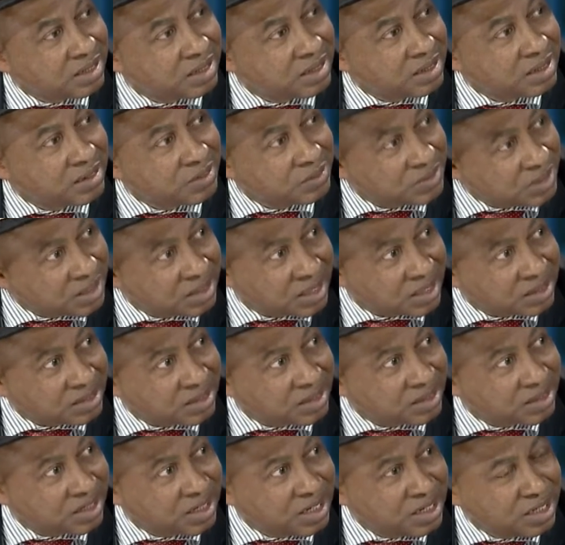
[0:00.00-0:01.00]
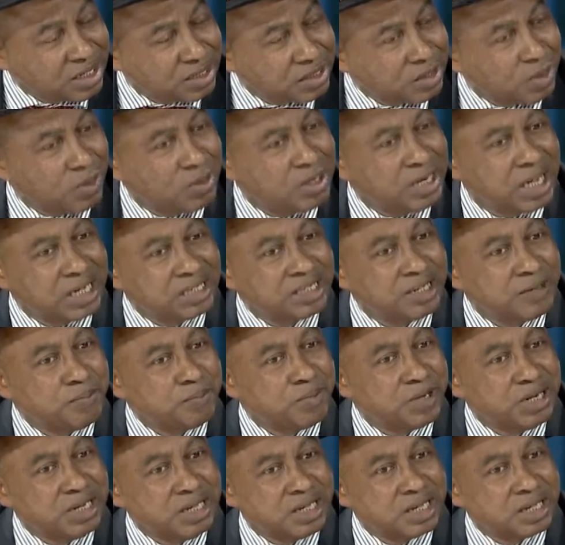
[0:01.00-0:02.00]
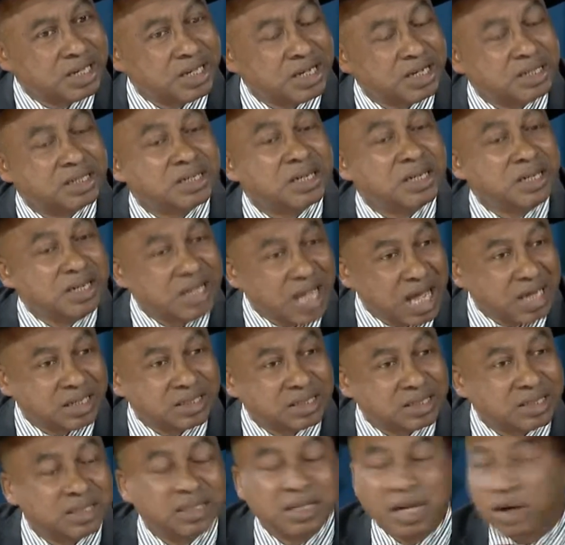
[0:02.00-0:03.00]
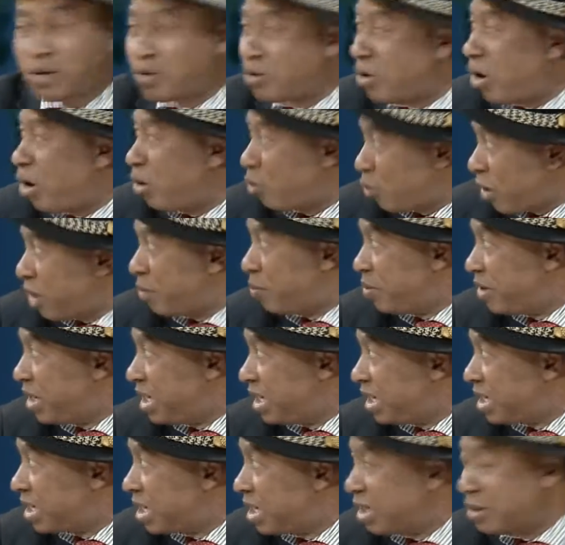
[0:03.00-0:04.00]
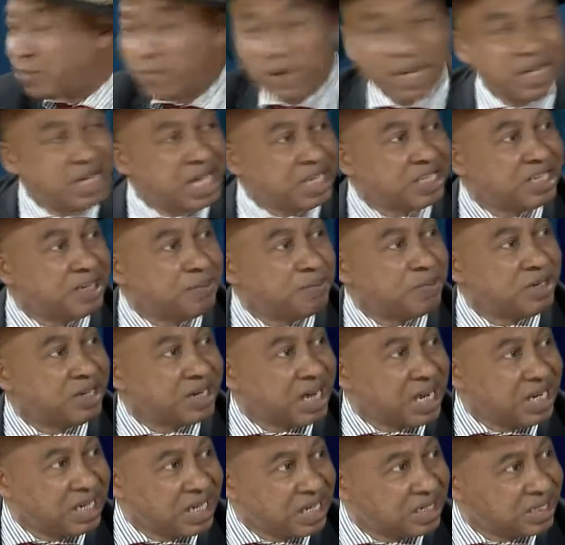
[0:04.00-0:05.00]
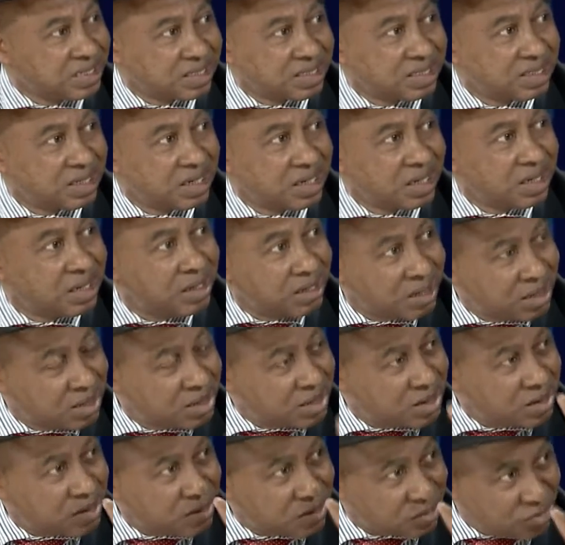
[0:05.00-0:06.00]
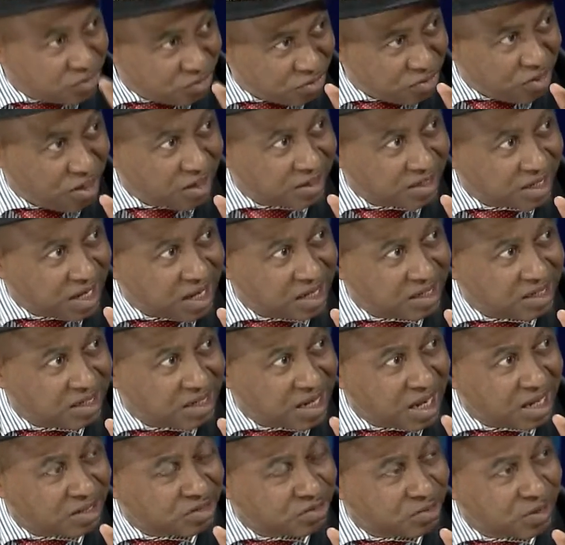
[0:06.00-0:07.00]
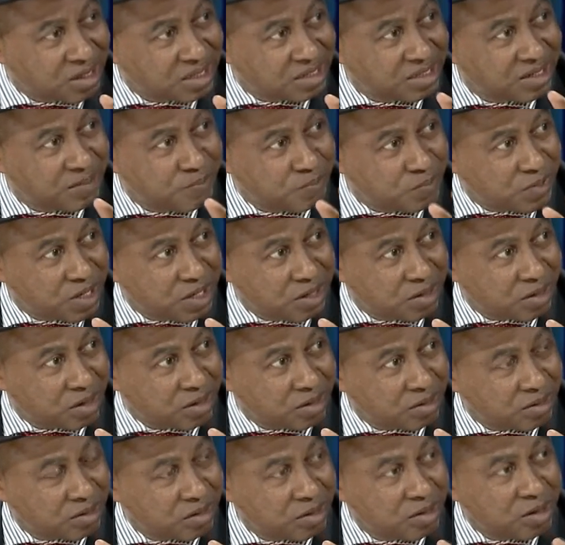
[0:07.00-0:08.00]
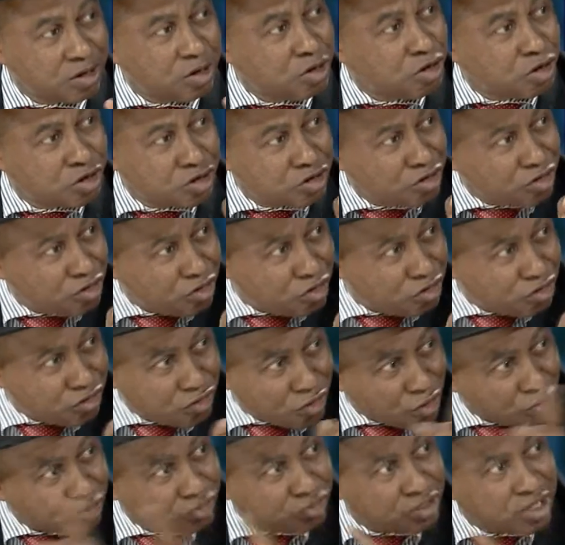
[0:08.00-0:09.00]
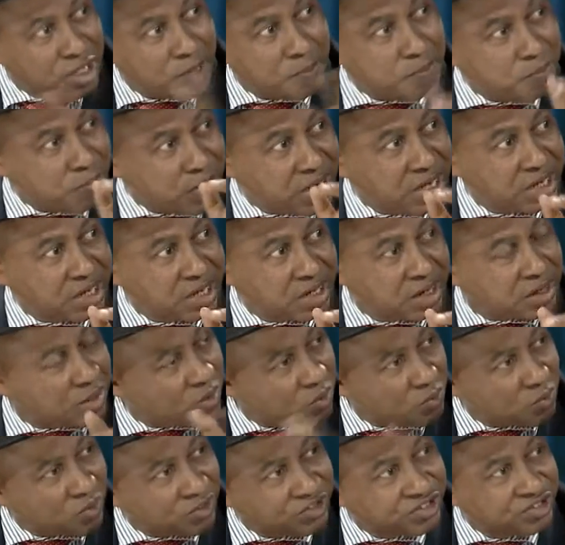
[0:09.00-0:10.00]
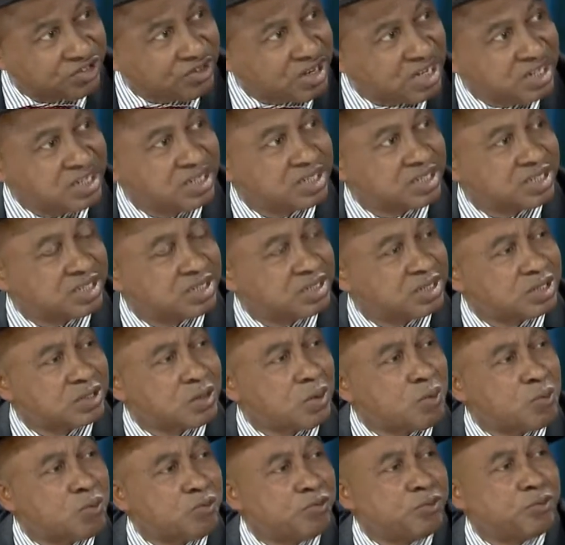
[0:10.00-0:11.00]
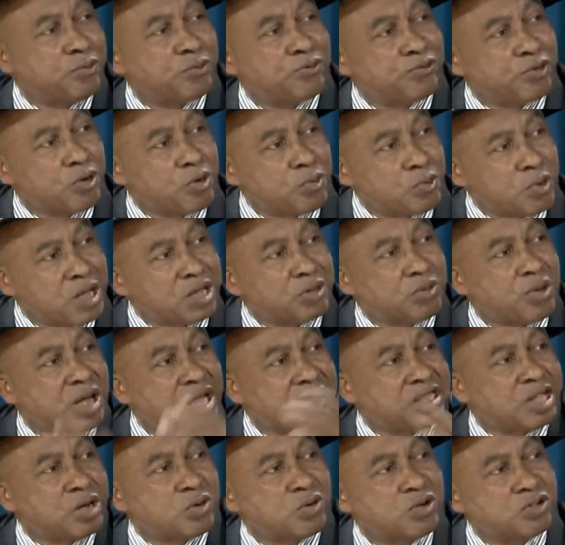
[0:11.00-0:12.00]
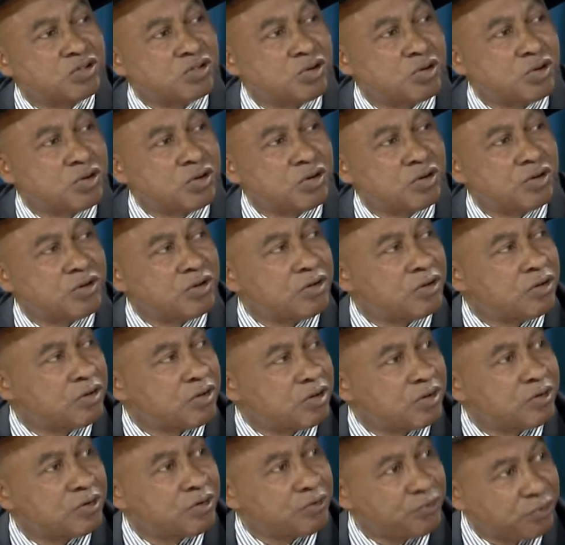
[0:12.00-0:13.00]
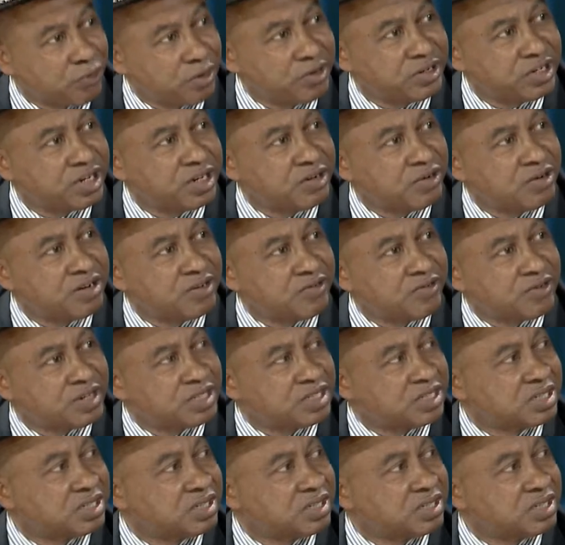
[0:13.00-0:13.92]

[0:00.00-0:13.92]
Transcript: Is it a thing? So let it be leakage. Yes, there will always be leakage, but let it be released. 220 billion, not a penny, was released. So from where are they going to fund the university.